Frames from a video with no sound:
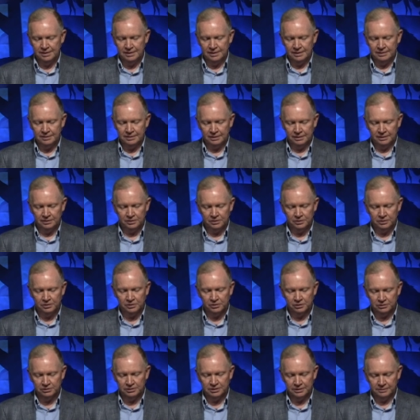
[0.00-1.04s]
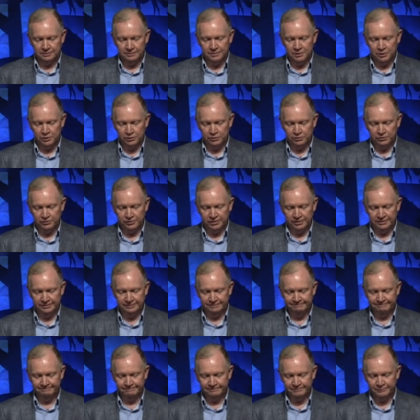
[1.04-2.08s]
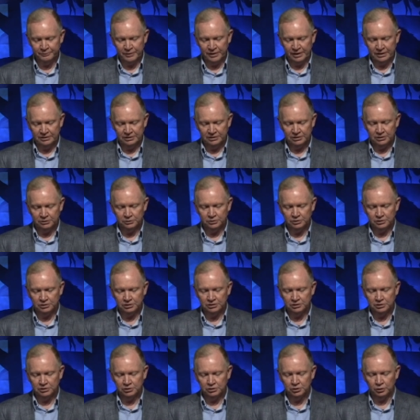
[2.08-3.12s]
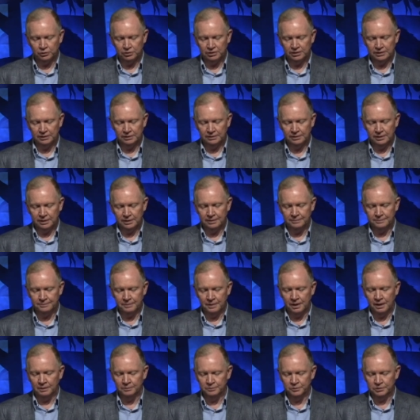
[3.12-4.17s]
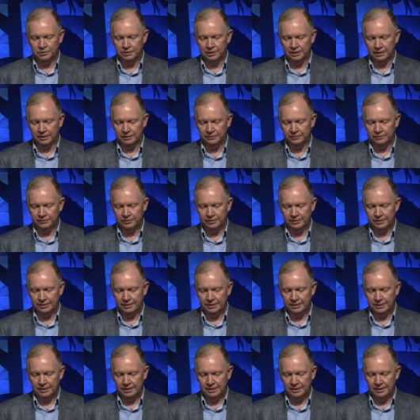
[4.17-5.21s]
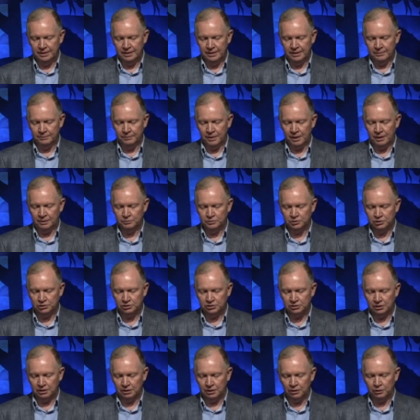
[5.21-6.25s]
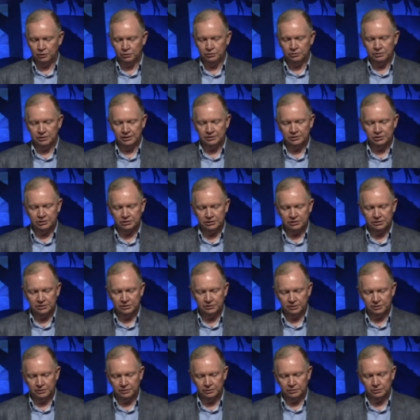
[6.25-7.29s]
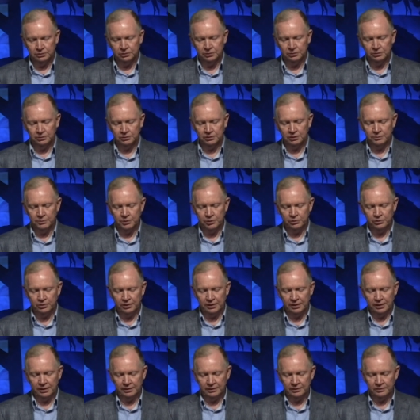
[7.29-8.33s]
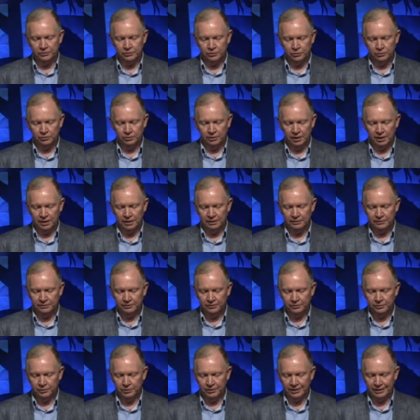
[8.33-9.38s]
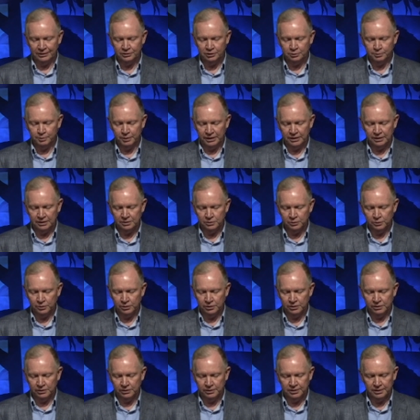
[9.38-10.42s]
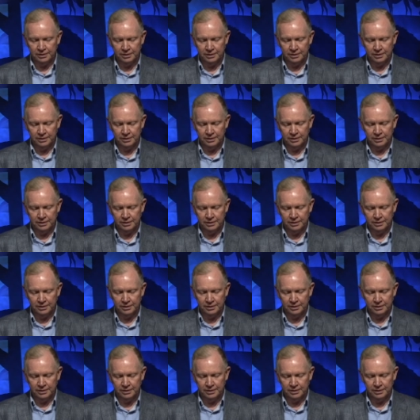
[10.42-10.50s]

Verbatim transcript: The little girl didn't move. She was just soaking up mom's love. And mom just glowed as she and the little girl communicated through love without speaking a word.